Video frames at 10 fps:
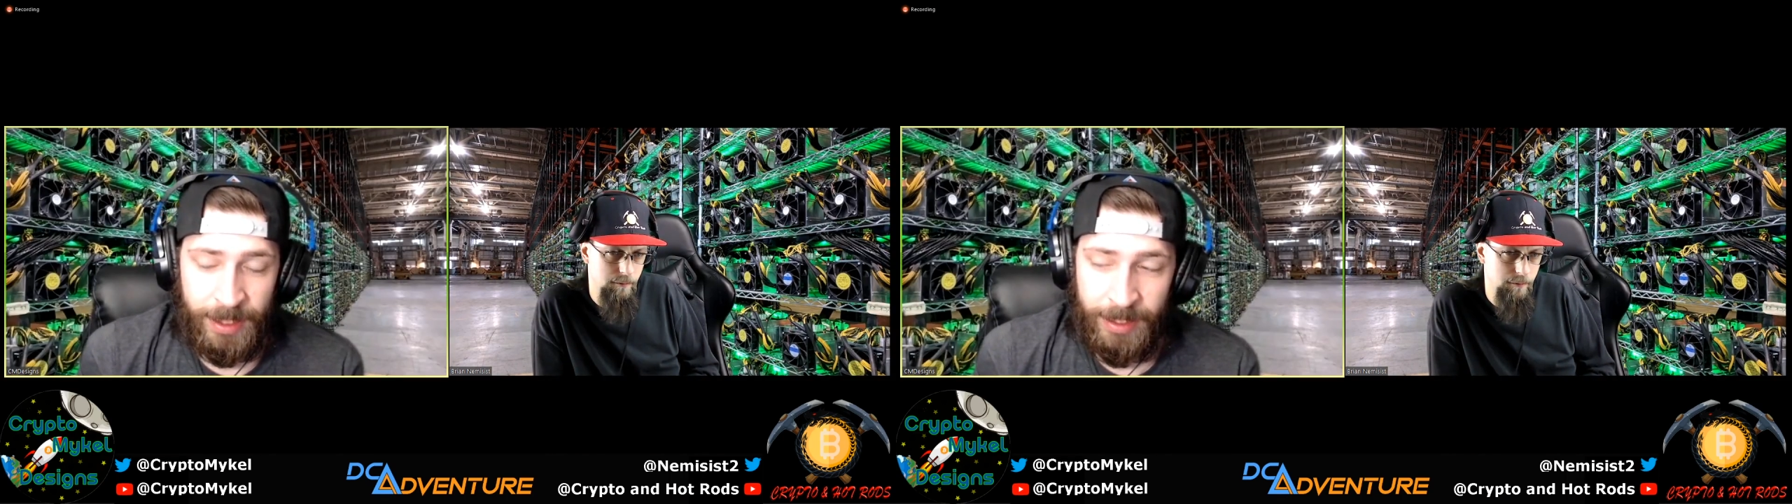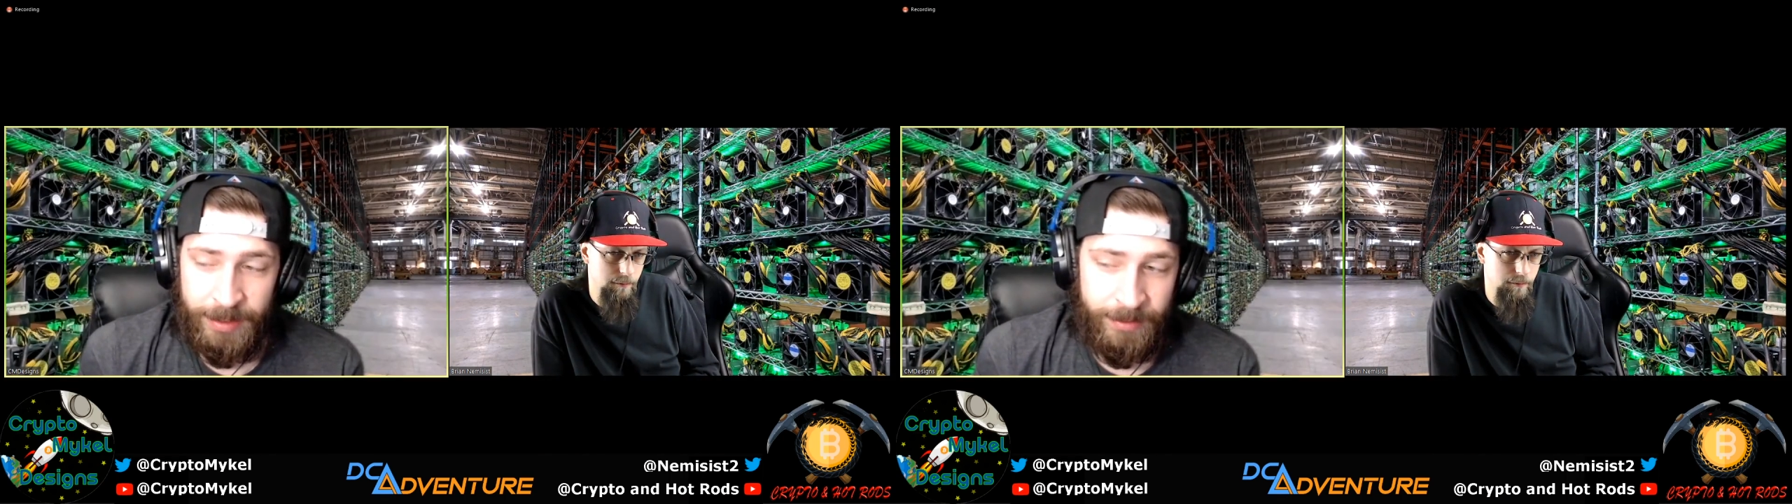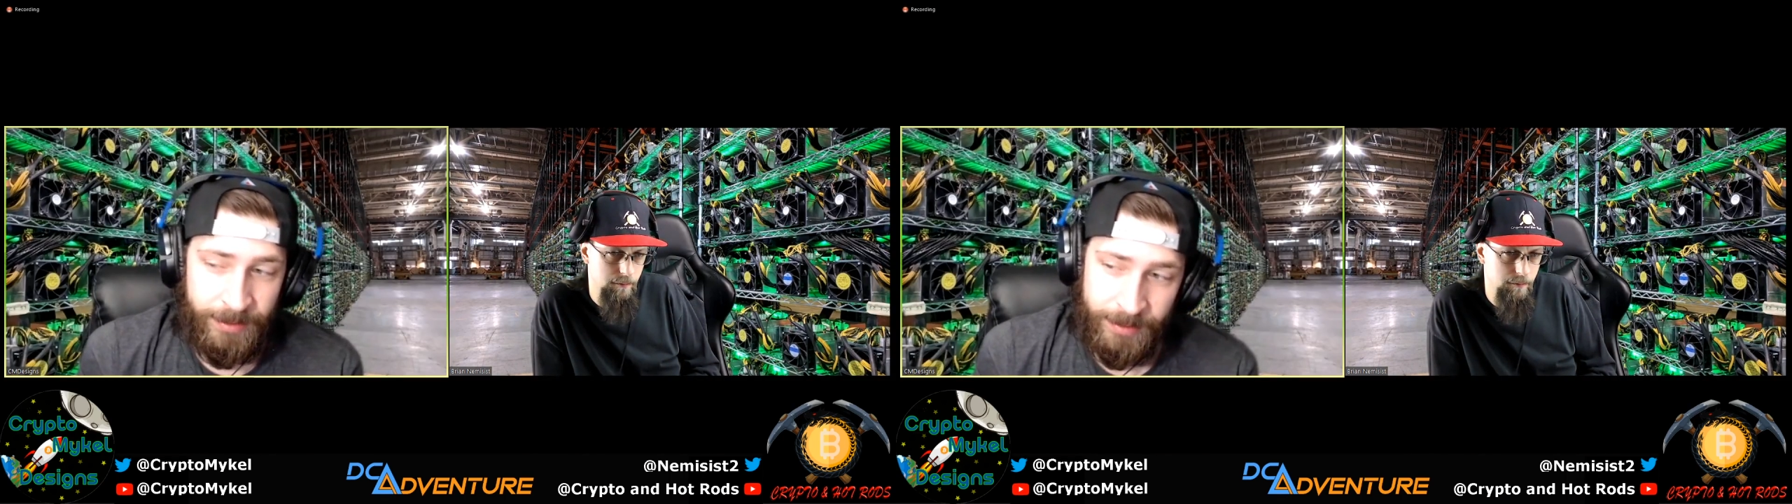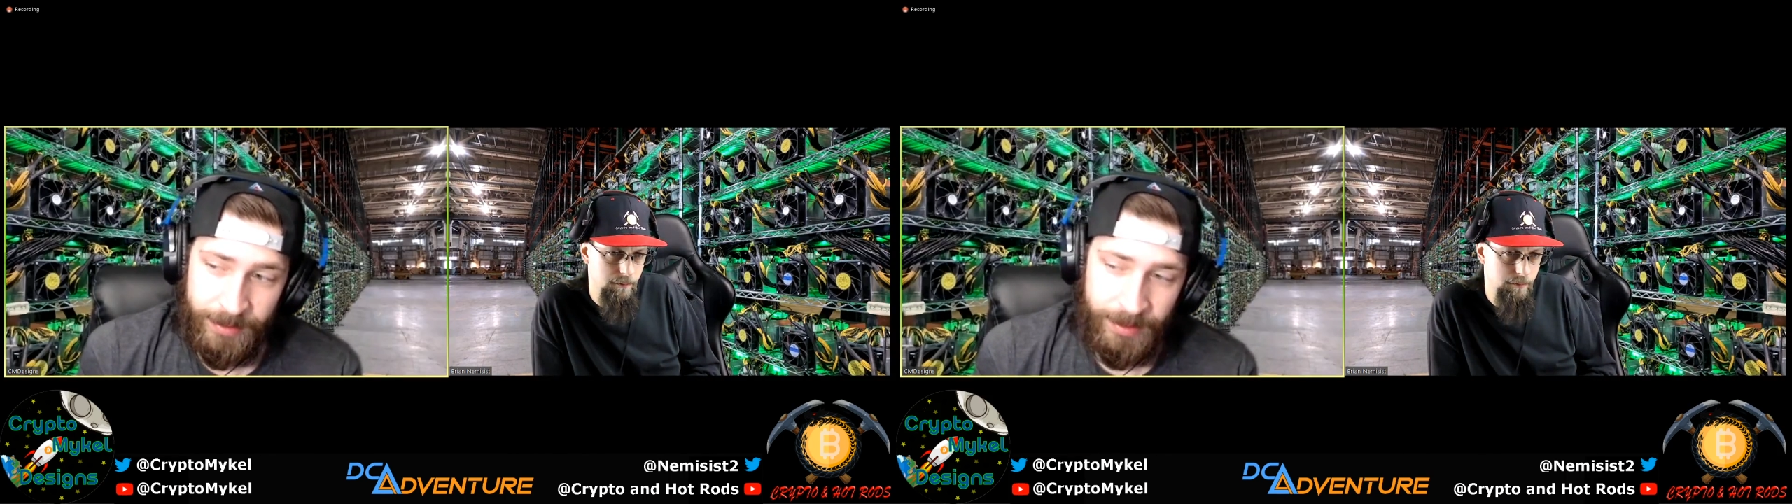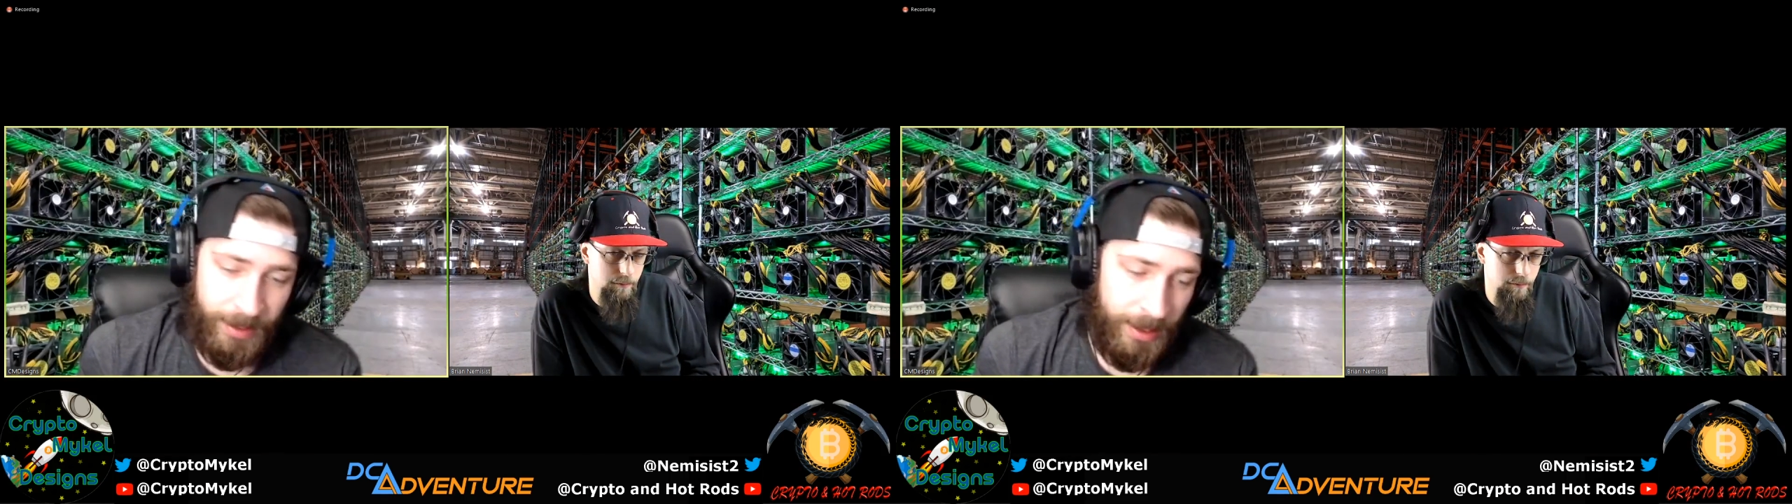
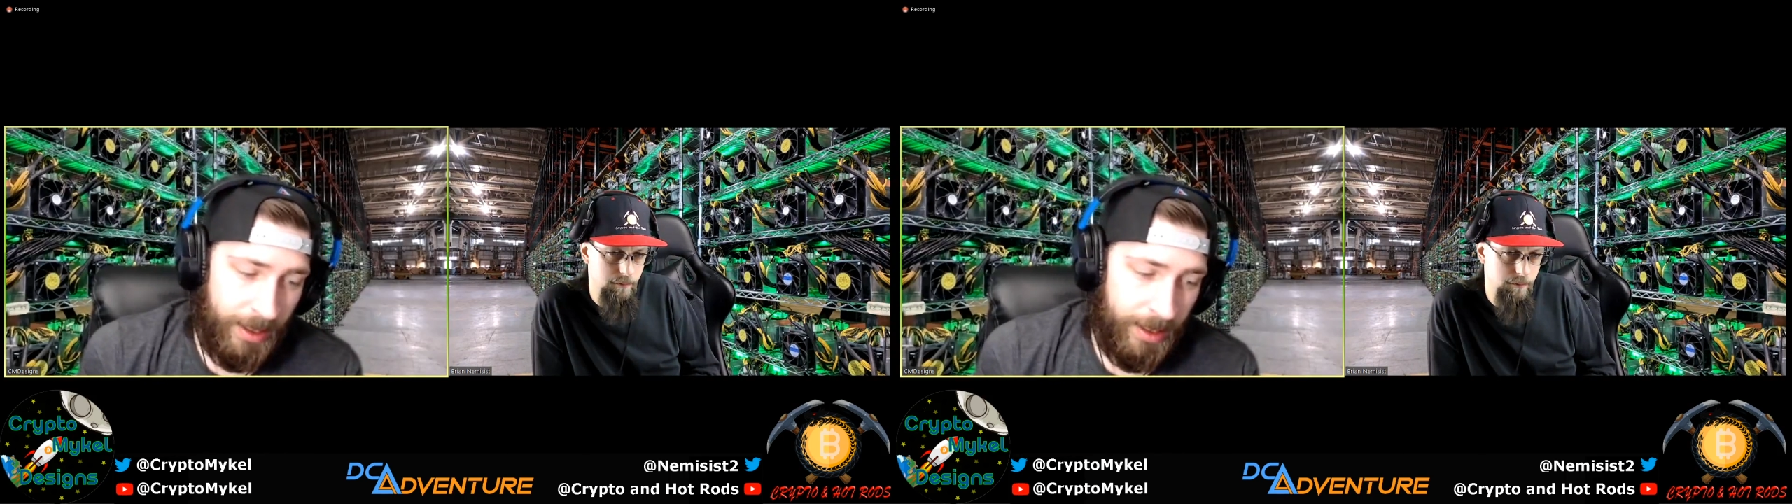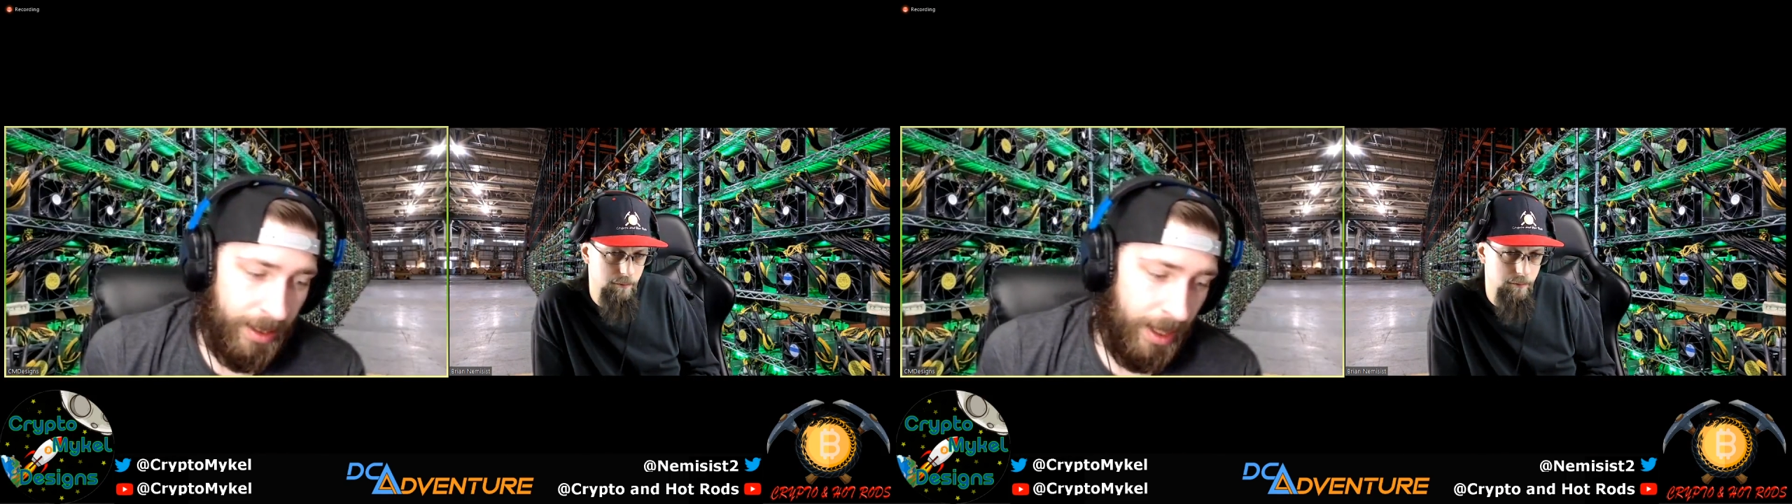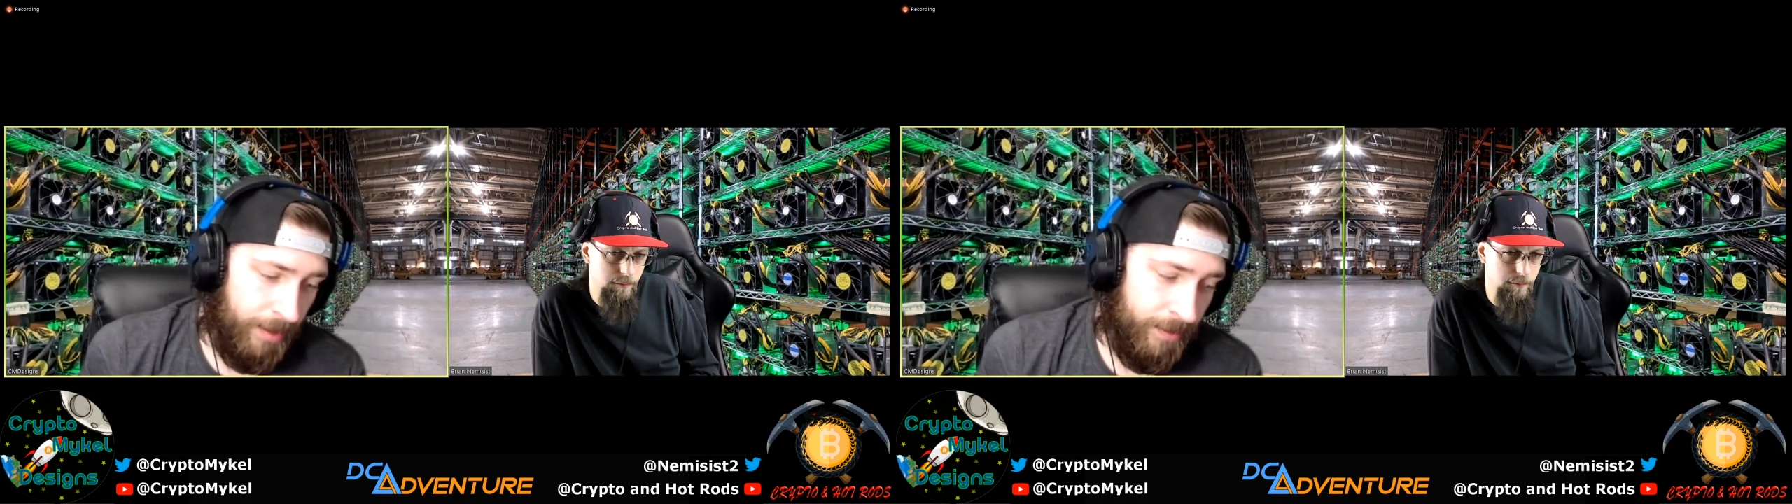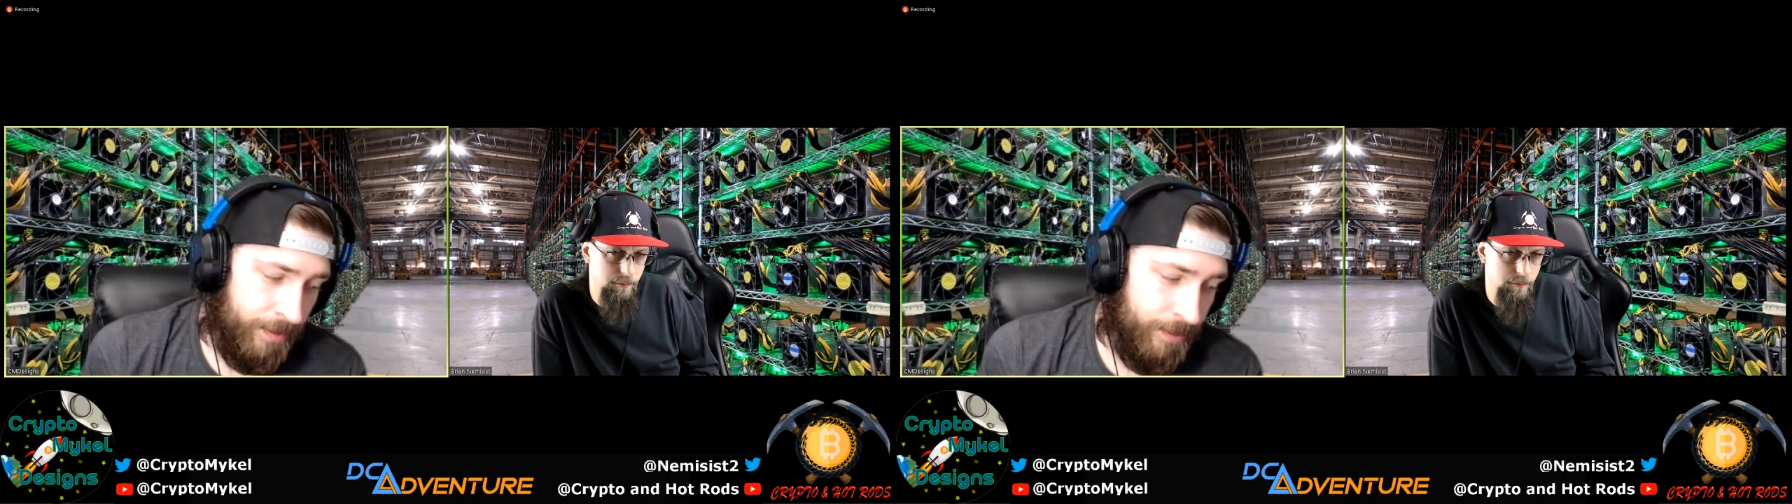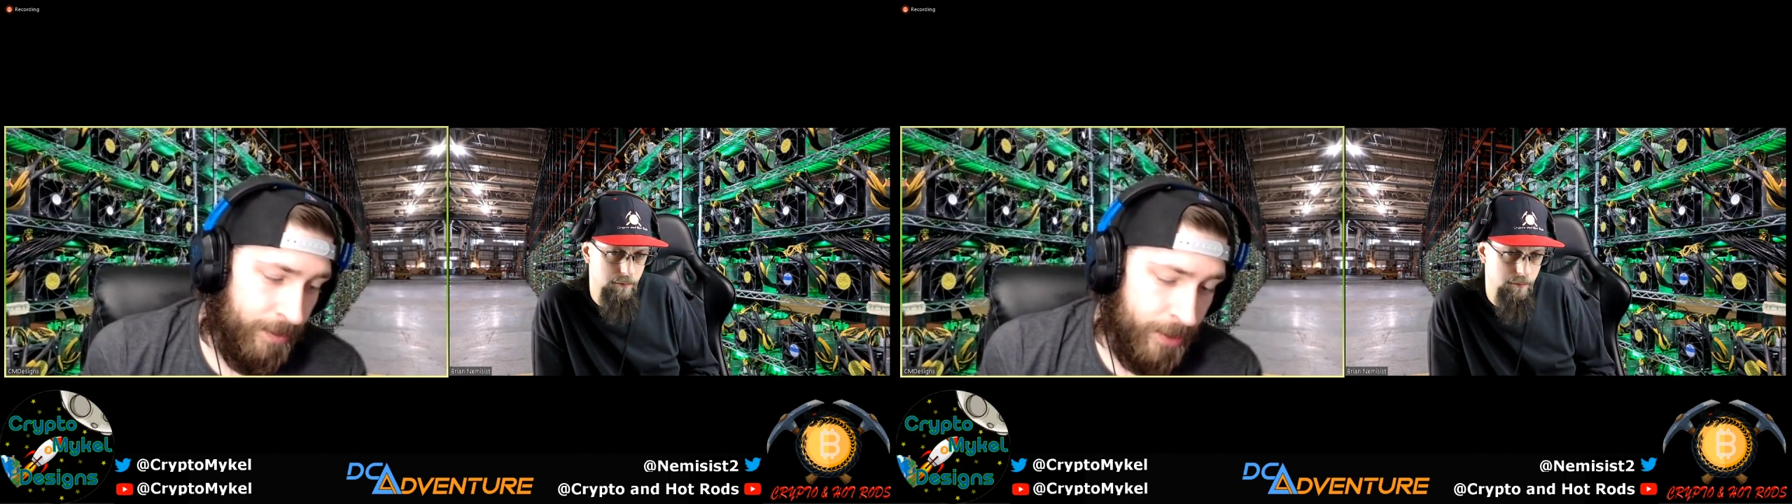
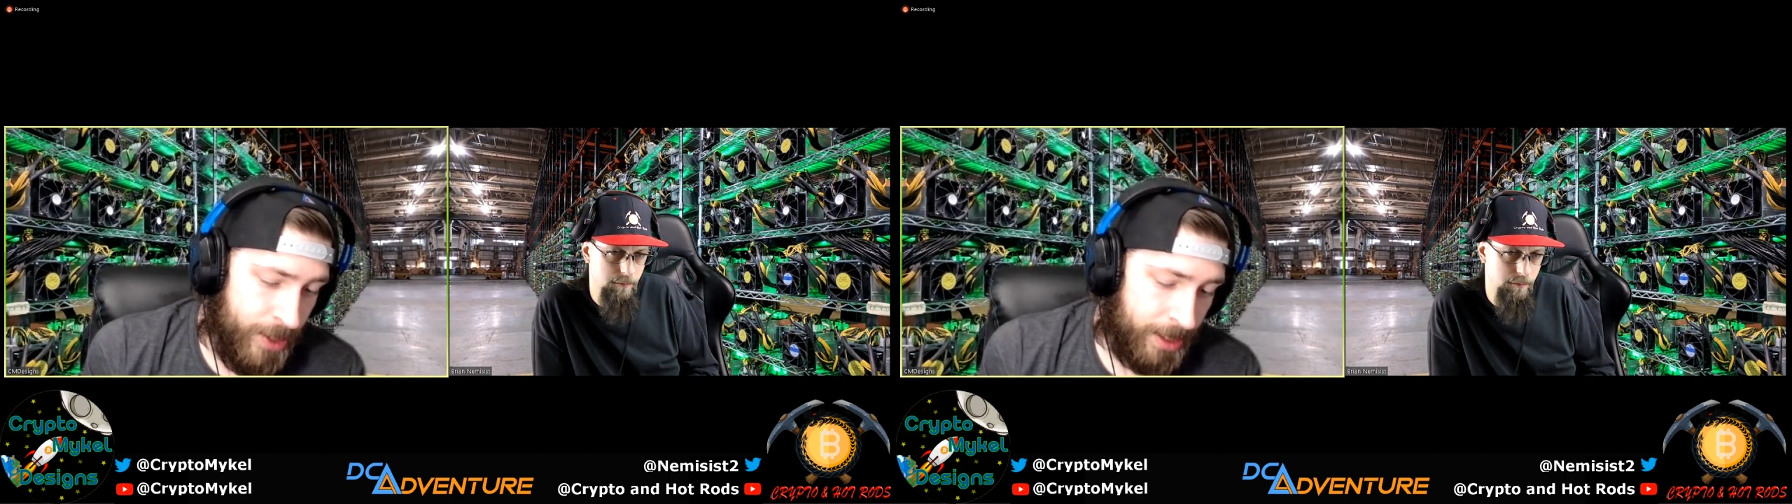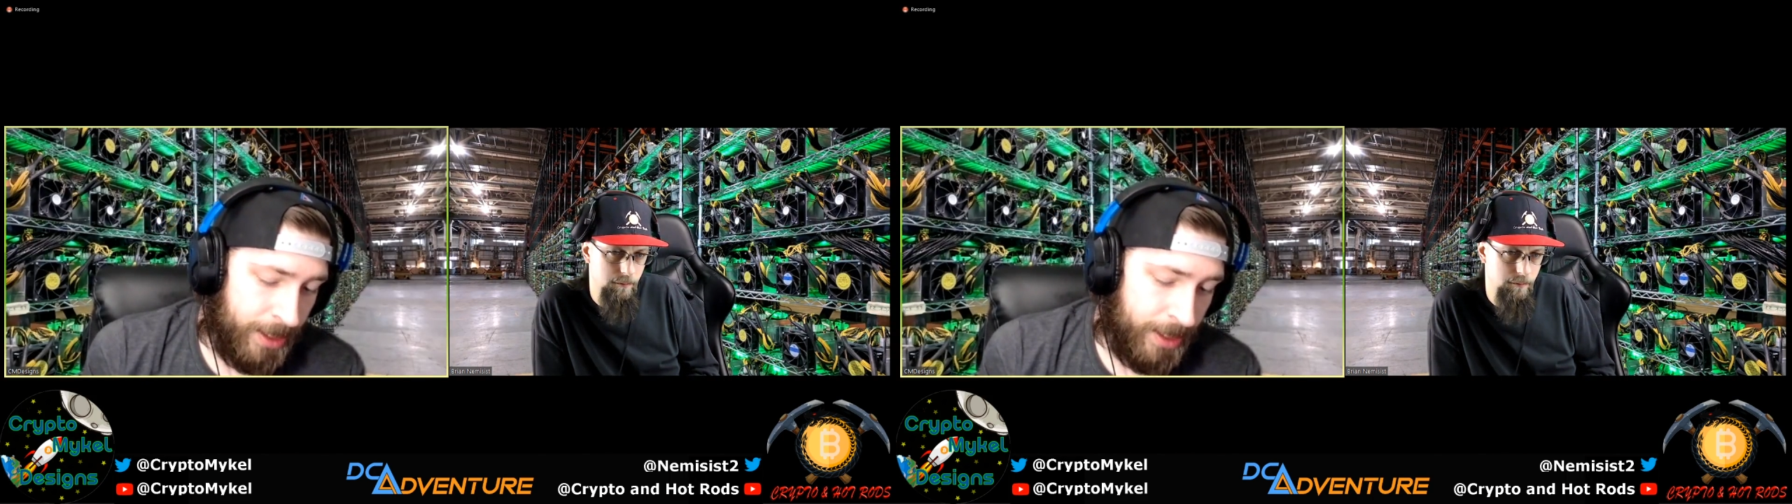I've checked